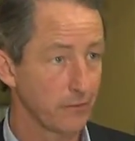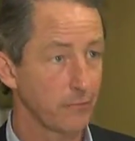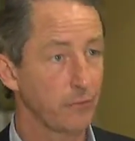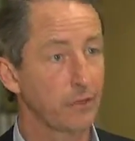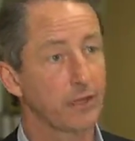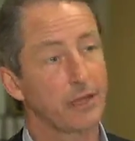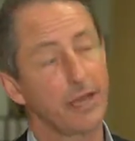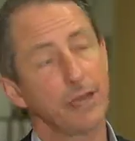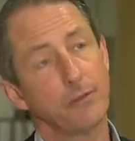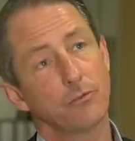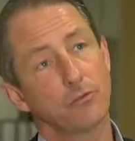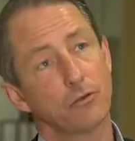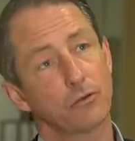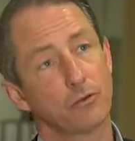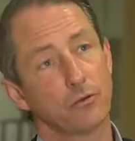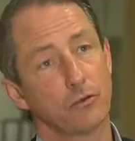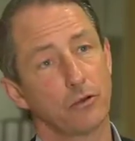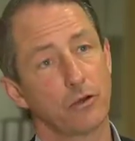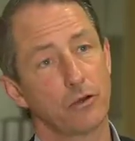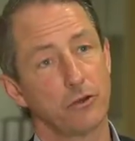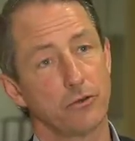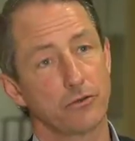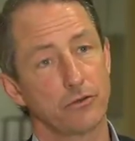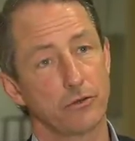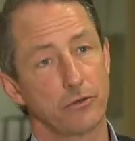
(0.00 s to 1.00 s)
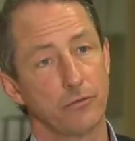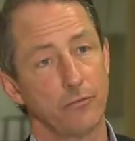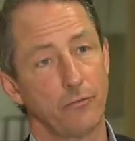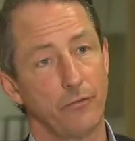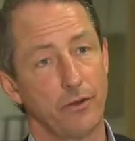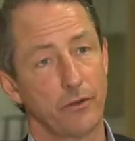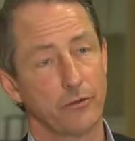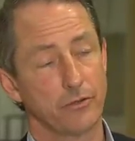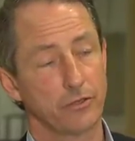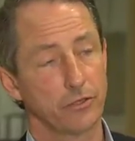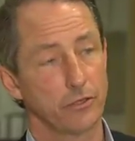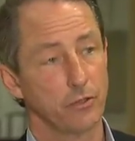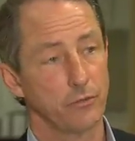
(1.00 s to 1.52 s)
We came to a conclusion
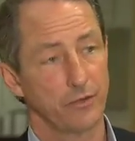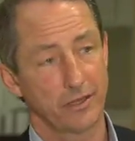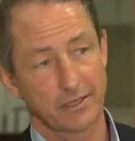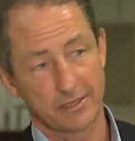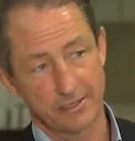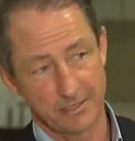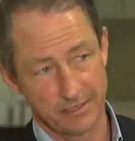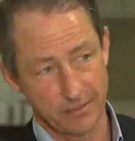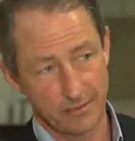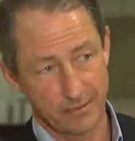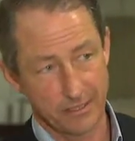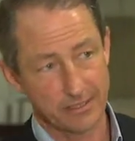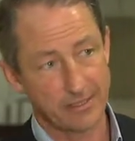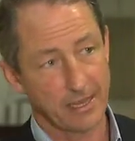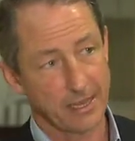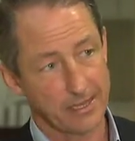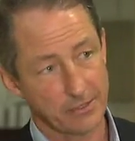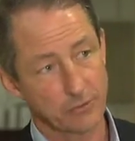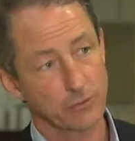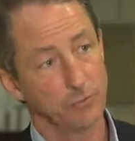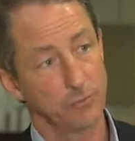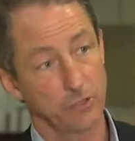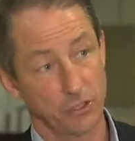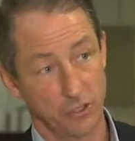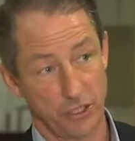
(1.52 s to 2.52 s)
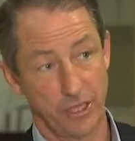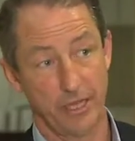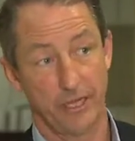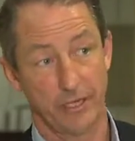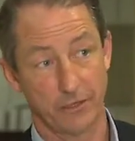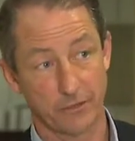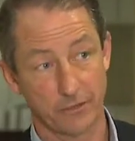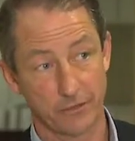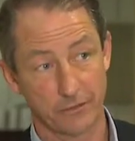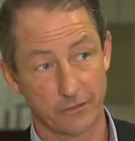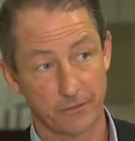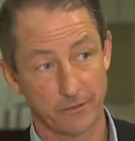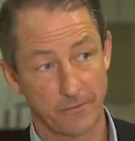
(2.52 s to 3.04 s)
very soon that this has to be
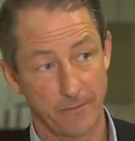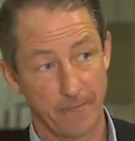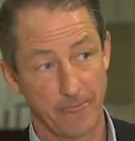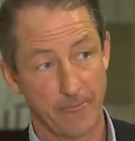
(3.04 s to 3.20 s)
changed